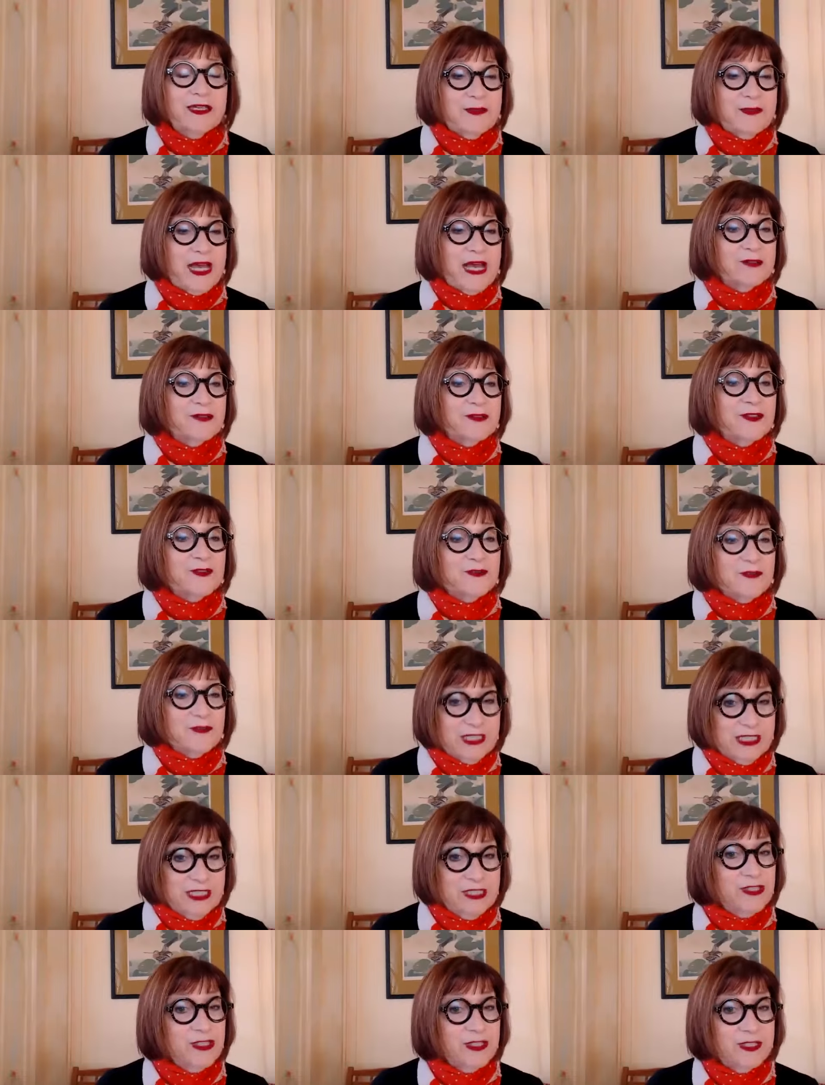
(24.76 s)
about
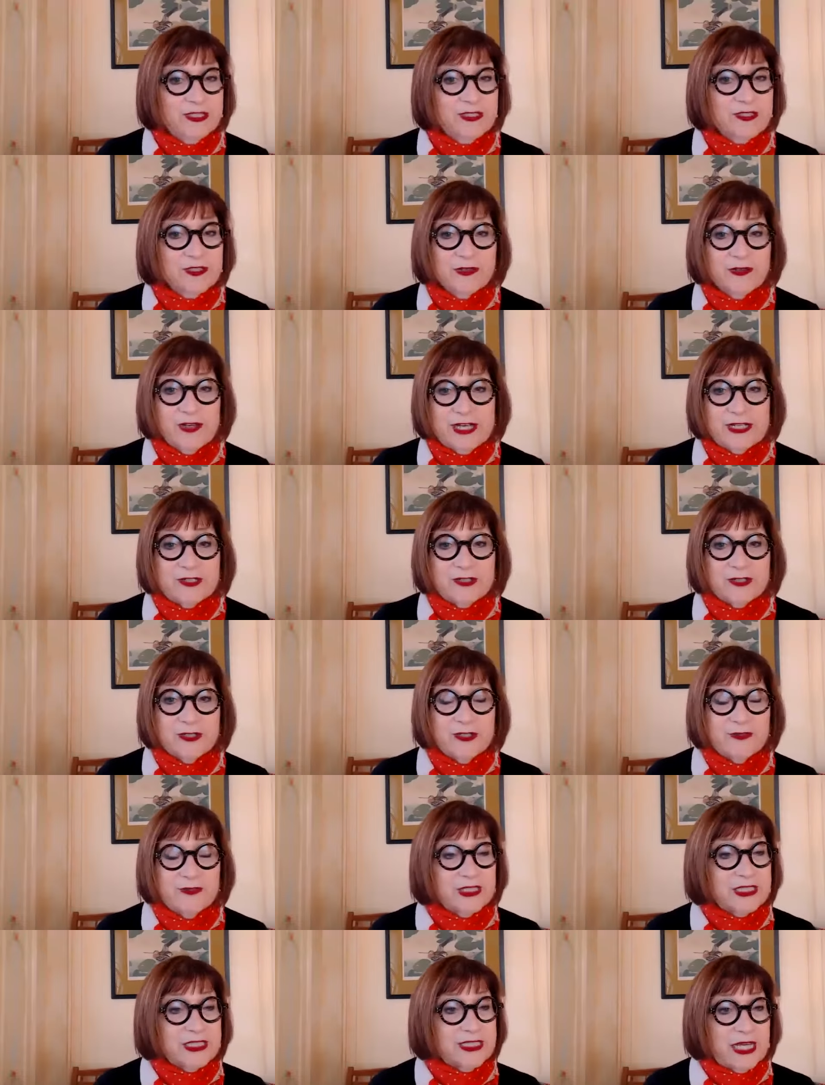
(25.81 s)
strategic integration
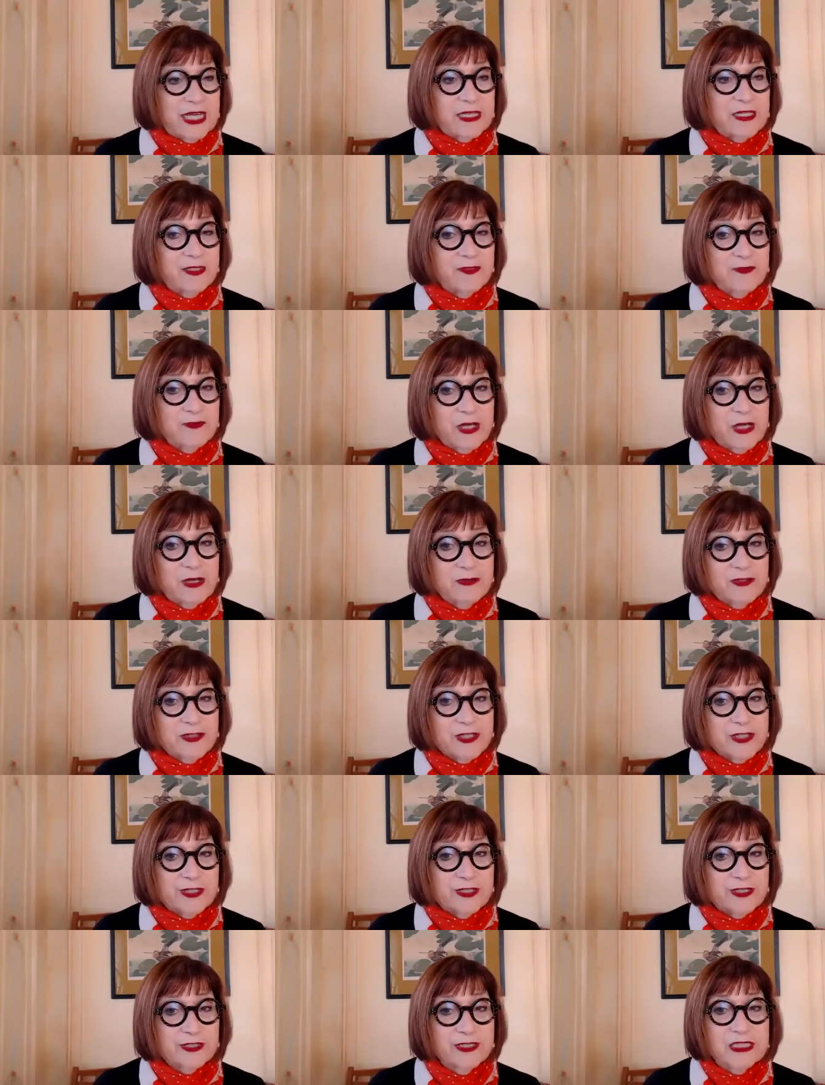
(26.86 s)
of executive
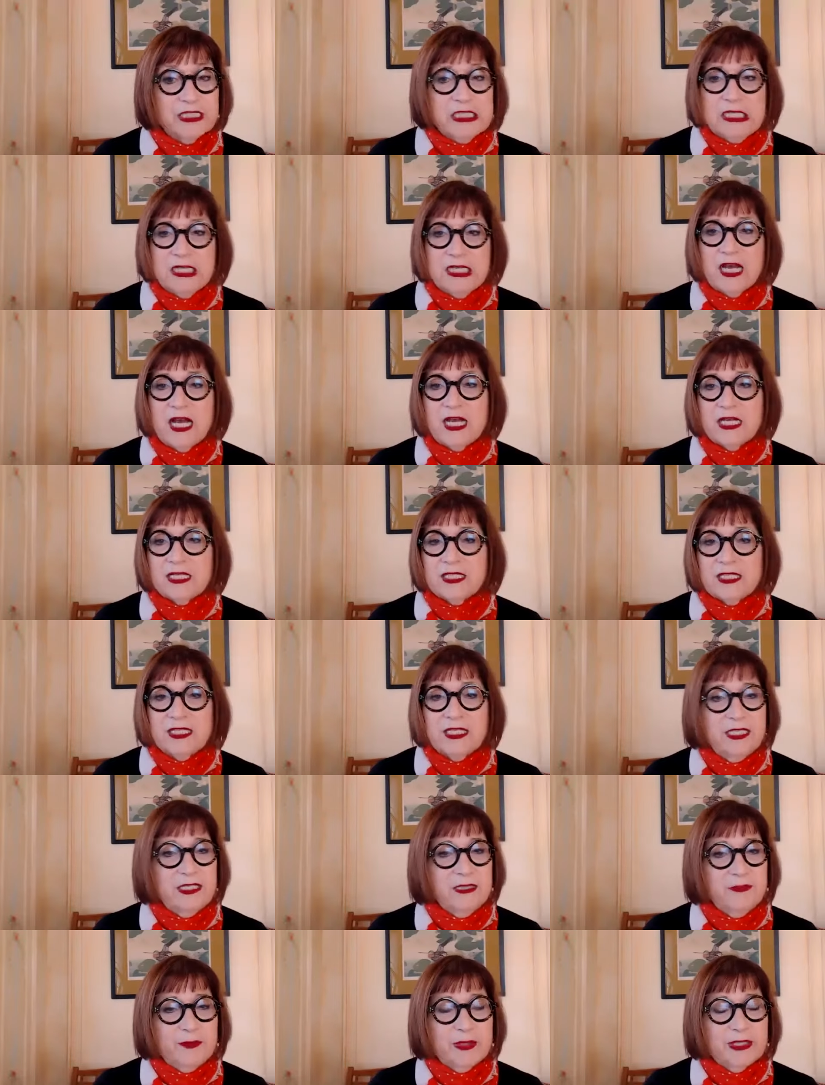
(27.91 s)
coaching, a
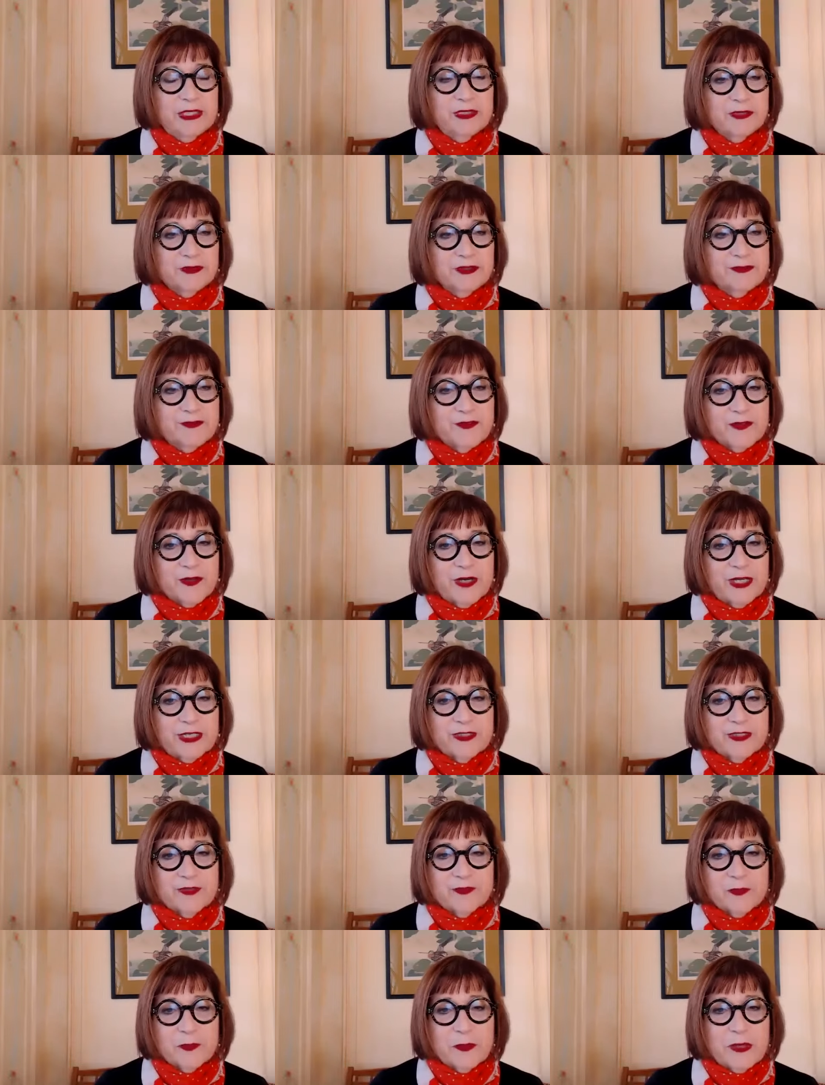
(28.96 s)
key pillar of
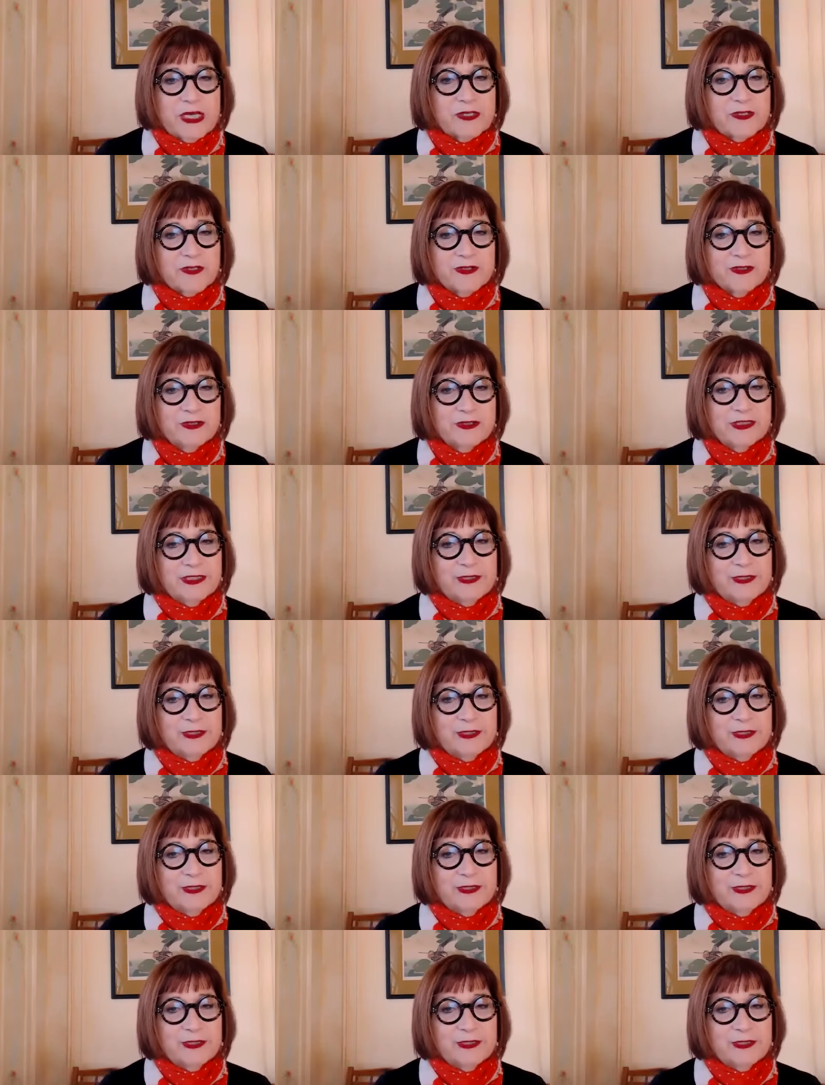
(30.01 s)
transformational